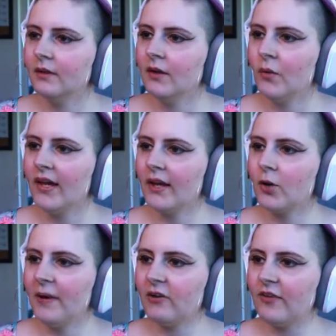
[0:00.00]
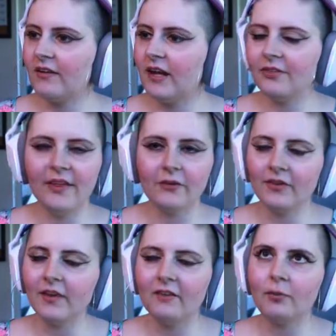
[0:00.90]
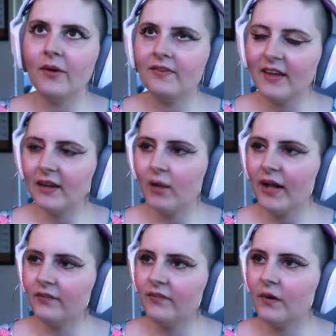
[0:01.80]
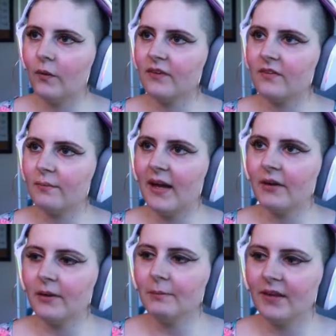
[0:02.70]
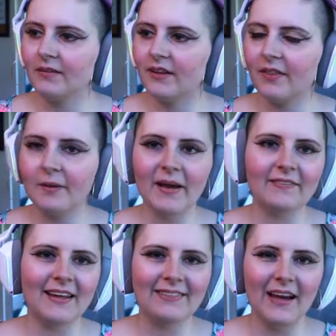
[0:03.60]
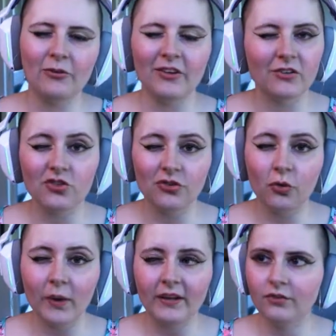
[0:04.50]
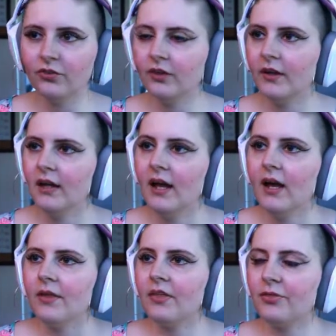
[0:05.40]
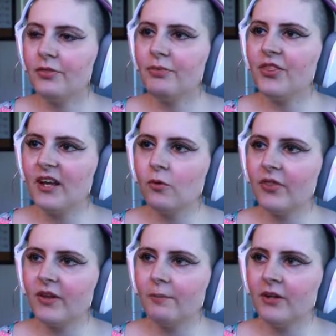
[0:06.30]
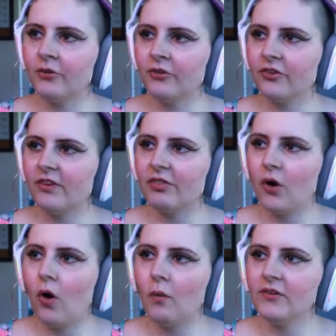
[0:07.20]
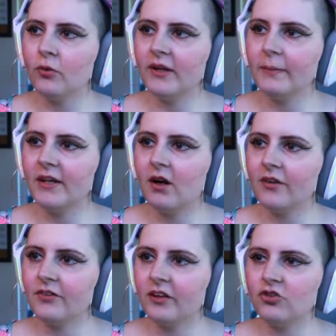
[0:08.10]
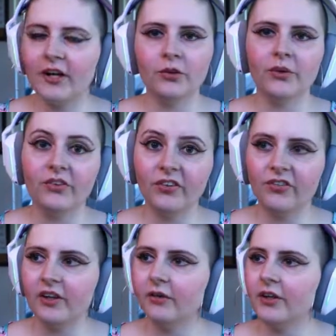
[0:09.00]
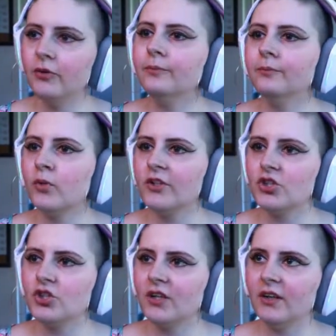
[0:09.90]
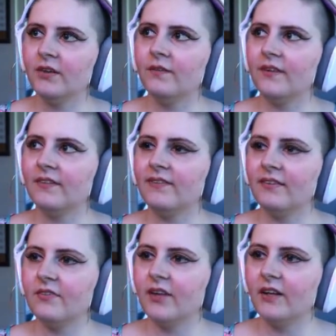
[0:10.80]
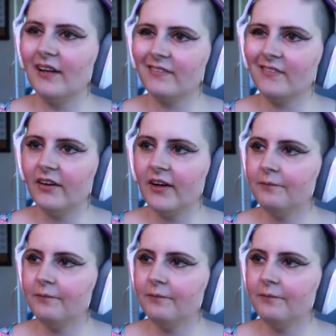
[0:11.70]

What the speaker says: We can't go past 8,000 life points anyway, so it doesn't matter because anything past 8,000 is just a waste. The thing with computers is that they're always going to be constantly trying to assist heal you, which is excessive and unnecessary.